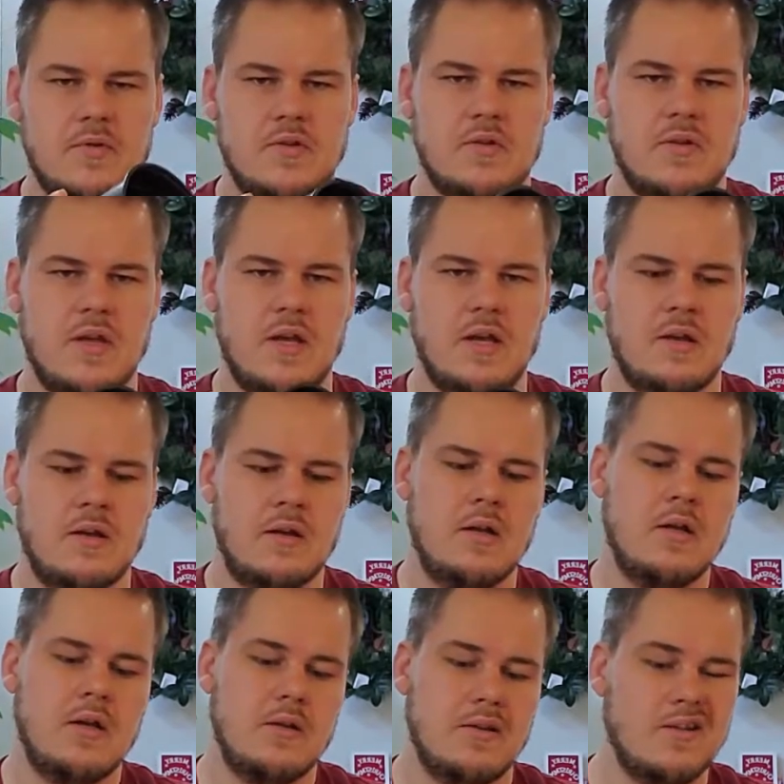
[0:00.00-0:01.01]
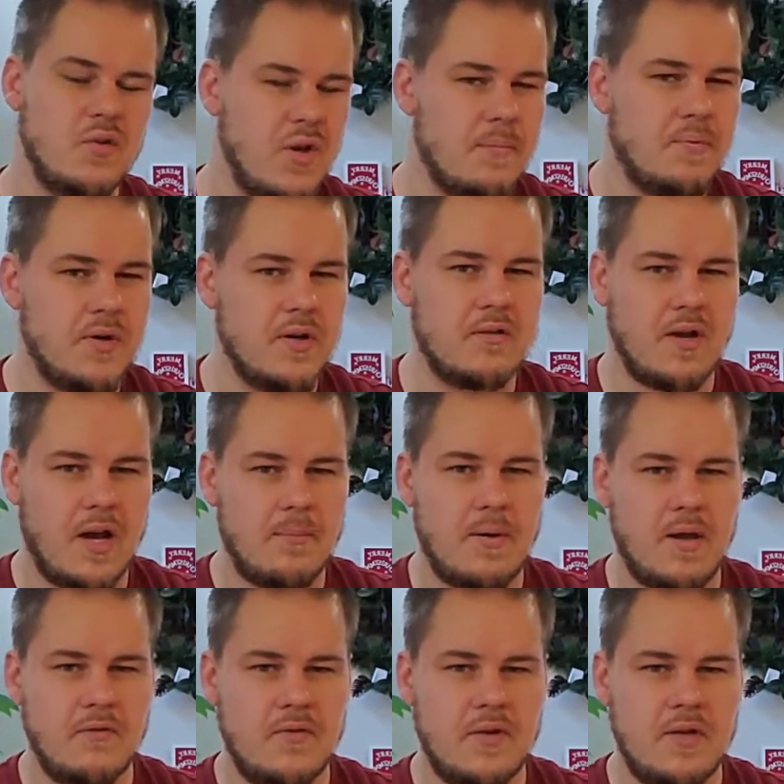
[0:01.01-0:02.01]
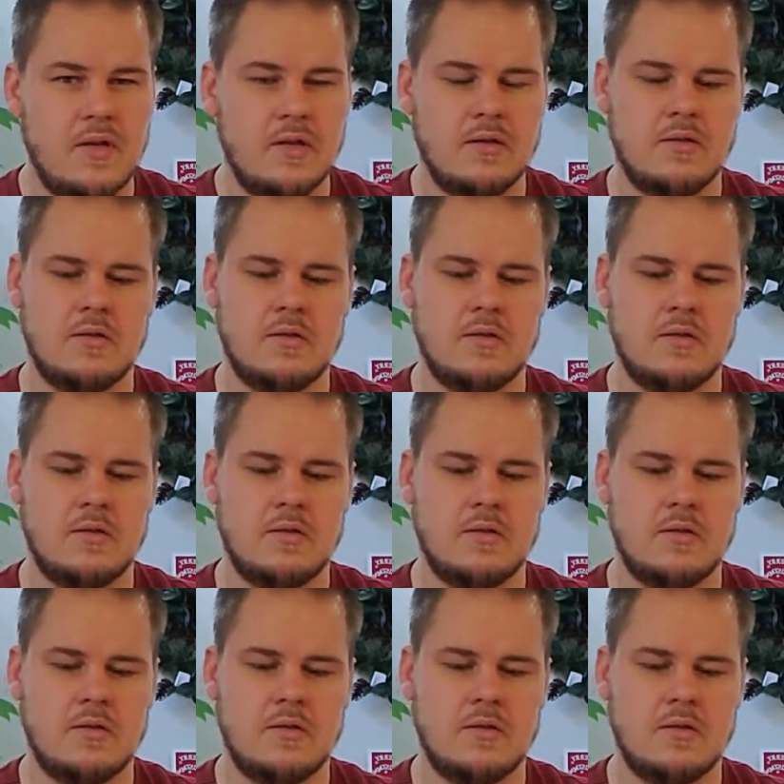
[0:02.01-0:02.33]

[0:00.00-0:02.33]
is that they do get pretty top heavy.